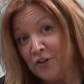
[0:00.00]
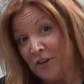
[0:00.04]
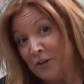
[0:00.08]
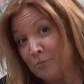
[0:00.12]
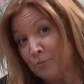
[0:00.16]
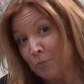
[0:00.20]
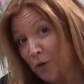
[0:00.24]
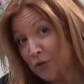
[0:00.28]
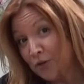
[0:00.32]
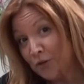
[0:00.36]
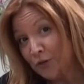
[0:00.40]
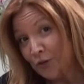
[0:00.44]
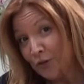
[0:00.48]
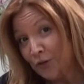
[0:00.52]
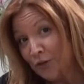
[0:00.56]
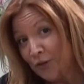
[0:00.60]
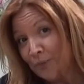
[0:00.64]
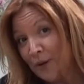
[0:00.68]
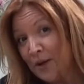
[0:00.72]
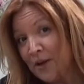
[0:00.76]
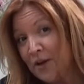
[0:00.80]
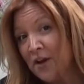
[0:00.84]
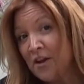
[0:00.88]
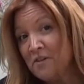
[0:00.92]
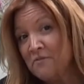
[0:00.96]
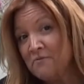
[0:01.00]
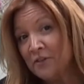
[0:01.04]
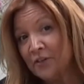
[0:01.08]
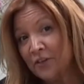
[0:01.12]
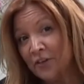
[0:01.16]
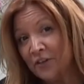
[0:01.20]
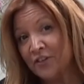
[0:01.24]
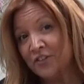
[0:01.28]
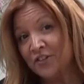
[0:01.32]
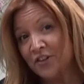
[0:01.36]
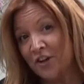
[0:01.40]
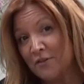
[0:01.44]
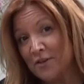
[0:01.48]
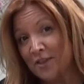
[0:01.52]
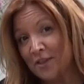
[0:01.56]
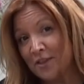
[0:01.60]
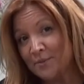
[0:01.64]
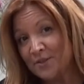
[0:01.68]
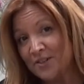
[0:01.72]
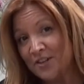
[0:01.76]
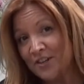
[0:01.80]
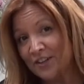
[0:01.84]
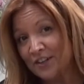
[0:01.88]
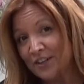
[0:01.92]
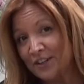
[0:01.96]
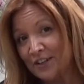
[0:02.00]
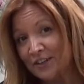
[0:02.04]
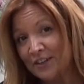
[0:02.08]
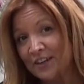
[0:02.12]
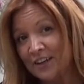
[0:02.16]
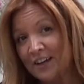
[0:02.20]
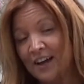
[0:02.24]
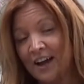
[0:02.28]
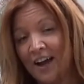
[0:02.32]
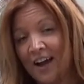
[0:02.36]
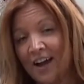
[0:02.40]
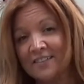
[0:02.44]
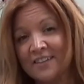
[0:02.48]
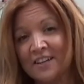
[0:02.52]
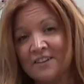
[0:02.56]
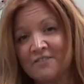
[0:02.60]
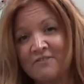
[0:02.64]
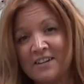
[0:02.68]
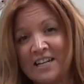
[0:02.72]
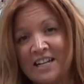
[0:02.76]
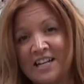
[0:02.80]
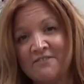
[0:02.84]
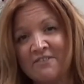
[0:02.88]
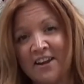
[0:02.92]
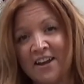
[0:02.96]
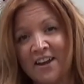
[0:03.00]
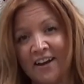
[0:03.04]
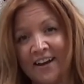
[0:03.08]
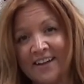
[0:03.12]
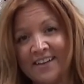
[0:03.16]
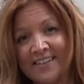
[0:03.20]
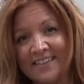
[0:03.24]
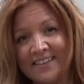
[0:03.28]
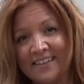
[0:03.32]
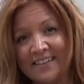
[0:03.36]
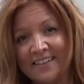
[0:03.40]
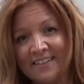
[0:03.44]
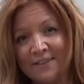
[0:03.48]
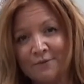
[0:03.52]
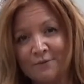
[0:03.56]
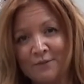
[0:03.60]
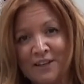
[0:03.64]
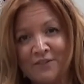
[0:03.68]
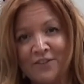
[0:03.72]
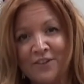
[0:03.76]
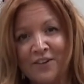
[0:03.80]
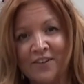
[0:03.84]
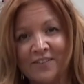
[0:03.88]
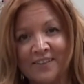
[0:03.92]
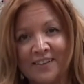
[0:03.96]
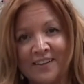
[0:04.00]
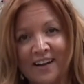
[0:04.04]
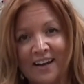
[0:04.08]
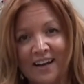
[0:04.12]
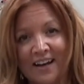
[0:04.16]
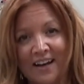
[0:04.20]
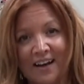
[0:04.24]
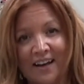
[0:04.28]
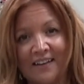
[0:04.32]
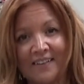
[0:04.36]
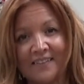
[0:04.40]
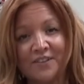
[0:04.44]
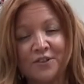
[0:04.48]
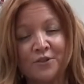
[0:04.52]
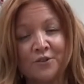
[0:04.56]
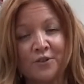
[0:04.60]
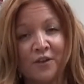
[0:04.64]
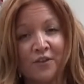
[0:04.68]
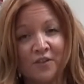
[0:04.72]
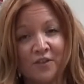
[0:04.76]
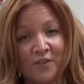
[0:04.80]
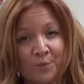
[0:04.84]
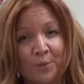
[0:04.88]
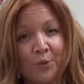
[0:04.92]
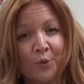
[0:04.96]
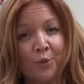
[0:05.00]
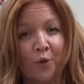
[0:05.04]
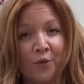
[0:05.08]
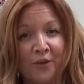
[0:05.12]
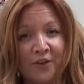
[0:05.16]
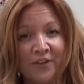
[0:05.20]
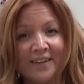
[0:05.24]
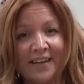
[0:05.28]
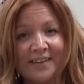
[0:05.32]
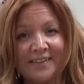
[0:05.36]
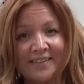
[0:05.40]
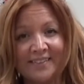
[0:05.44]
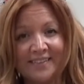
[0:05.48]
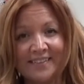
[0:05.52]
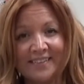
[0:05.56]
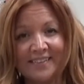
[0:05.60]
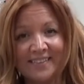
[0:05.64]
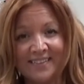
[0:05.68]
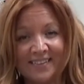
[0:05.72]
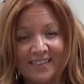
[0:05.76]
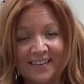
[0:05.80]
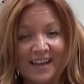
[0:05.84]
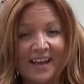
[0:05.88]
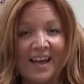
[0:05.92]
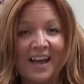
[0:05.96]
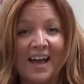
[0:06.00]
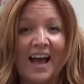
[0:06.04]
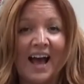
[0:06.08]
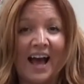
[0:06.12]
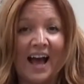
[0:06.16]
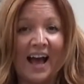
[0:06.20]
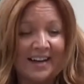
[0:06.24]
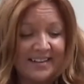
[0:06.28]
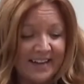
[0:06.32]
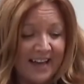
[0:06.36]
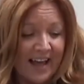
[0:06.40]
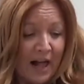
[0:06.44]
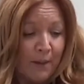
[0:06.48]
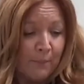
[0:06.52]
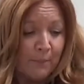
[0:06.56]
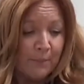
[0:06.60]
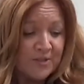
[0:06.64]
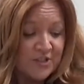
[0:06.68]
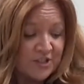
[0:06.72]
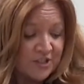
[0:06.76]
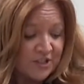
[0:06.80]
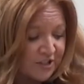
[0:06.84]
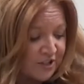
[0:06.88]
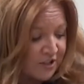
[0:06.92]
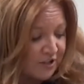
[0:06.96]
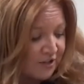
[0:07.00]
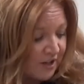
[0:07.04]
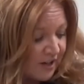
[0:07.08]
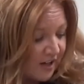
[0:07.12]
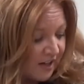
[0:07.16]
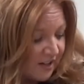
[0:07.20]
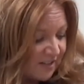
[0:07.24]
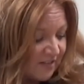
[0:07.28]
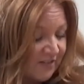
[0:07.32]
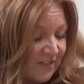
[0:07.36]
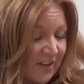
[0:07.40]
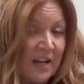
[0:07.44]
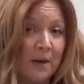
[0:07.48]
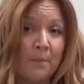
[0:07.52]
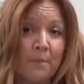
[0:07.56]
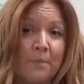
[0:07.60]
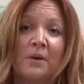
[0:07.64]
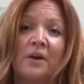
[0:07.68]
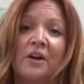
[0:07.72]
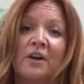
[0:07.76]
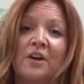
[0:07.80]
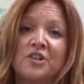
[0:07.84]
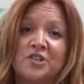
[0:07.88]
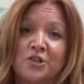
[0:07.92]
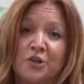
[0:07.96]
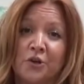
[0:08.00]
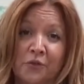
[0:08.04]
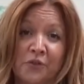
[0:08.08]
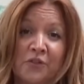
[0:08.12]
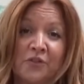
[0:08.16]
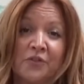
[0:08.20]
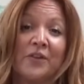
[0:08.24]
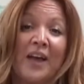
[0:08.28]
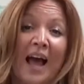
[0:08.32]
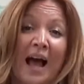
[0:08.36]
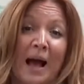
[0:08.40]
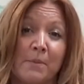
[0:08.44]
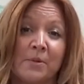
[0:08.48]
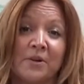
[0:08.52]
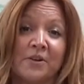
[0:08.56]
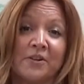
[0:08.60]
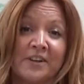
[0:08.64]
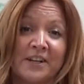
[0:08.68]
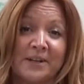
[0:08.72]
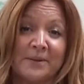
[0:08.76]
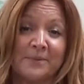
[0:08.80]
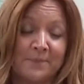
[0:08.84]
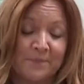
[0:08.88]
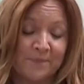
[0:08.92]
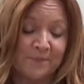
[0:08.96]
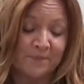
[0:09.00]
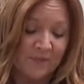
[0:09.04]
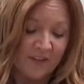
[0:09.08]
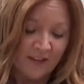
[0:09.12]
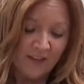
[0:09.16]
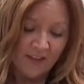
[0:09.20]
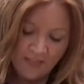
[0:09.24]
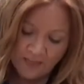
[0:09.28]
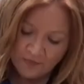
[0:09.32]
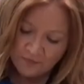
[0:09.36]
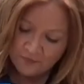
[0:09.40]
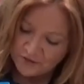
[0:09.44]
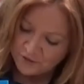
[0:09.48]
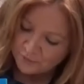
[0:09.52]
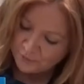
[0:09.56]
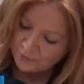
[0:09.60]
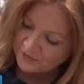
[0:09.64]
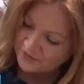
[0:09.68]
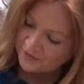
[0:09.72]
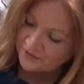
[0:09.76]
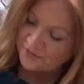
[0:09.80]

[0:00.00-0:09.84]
using bottles, but I couldn't resist showing them to you because they're really great ideas that we've used in class to explore the senses and help to develop children's vocabulary. This one